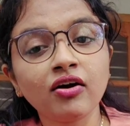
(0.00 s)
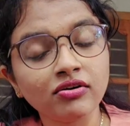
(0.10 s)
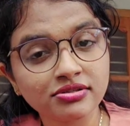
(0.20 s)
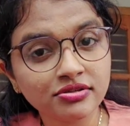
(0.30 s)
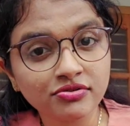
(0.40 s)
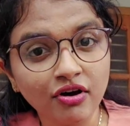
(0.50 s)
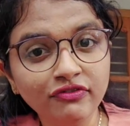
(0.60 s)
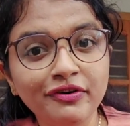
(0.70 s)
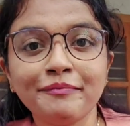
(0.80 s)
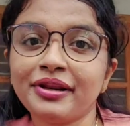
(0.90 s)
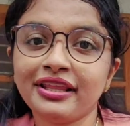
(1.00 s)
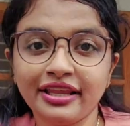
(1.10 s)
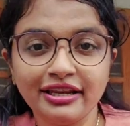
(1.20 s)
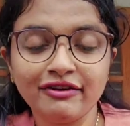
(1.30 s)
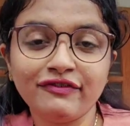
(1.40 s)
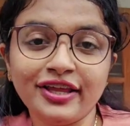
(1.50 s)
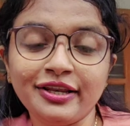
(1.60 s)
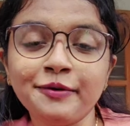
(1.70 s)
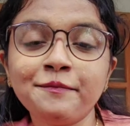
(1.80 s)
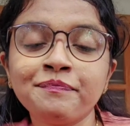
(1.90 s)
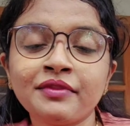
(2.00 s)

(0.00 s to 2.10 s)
causes of pre-renal failure.